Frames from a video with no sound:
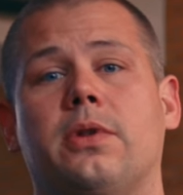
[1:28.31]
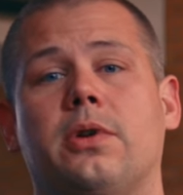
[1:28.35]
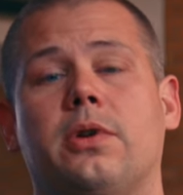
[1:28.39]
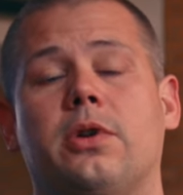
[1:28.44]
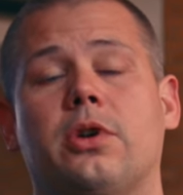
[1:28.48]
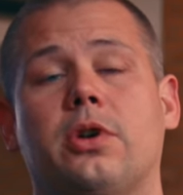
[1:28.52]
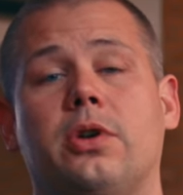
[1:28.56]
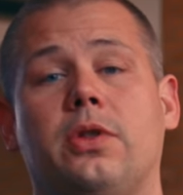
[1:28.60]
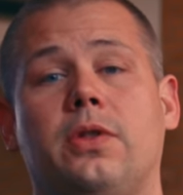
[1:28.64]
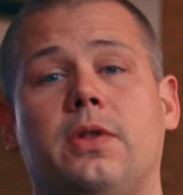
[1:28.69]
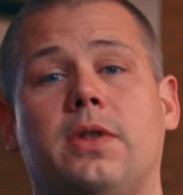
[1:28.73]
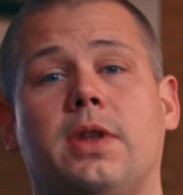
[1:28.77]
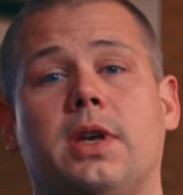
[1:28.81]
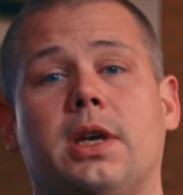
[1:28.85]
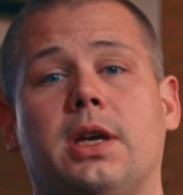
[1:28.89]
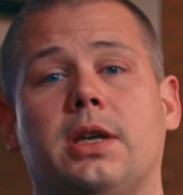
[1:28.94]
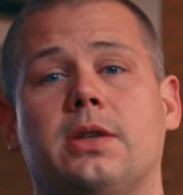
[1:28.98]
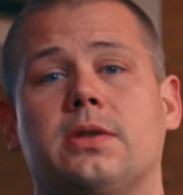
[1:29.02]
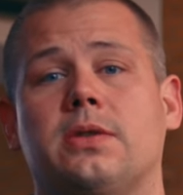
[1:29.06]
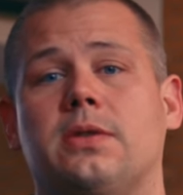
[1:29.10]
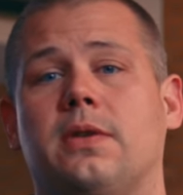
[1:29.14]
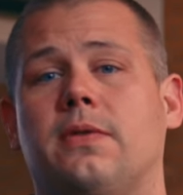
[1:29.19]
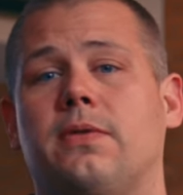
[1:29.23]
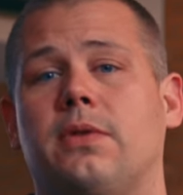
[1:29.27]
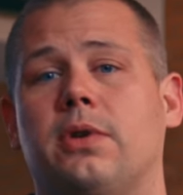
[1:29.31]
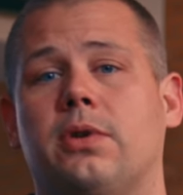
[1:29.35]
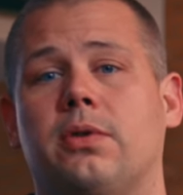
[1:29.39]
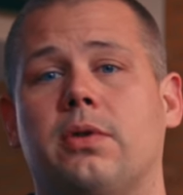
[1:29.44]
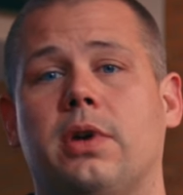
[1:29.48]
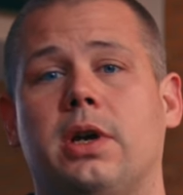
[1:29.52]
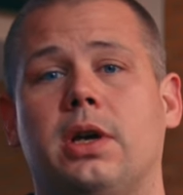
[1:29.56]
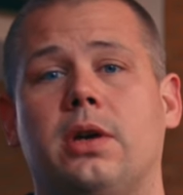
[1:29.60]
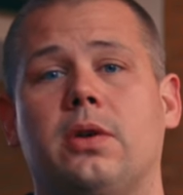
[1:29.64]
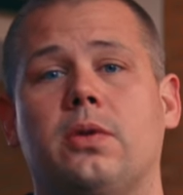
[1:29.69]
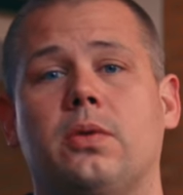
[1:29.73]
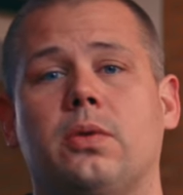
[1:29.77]
the good things of the
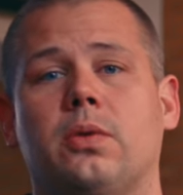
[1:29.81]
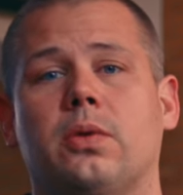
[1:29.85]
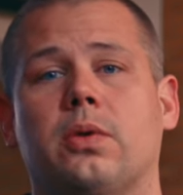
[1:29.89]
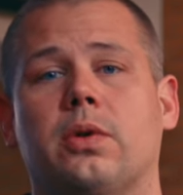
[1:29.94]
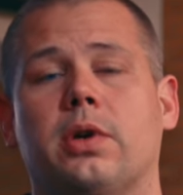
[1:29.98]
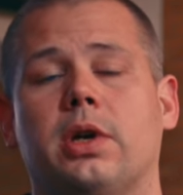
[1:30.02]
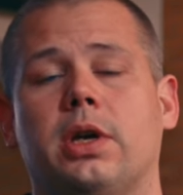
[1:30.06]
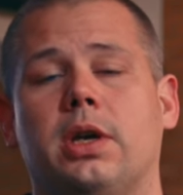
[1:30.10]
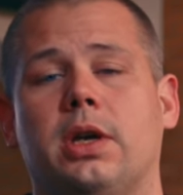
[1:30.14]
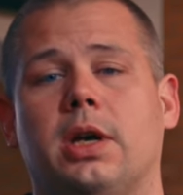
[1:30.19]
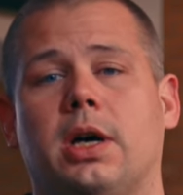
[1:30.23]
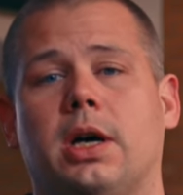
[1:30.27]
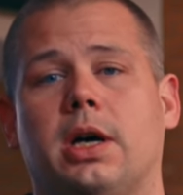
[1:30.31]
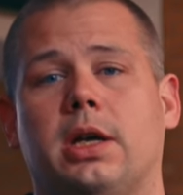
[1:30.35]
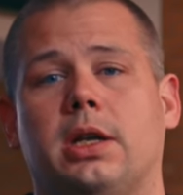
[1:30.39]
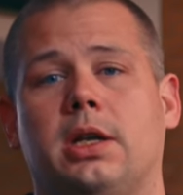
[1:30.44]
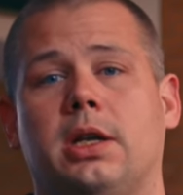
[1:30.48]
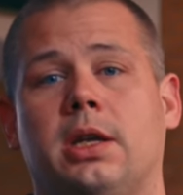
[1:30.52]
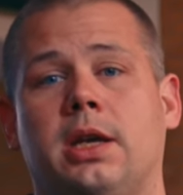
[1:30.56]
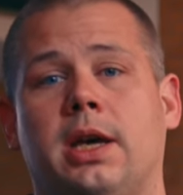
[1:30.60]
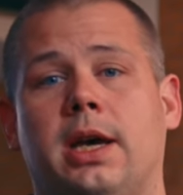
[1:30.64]
great glory God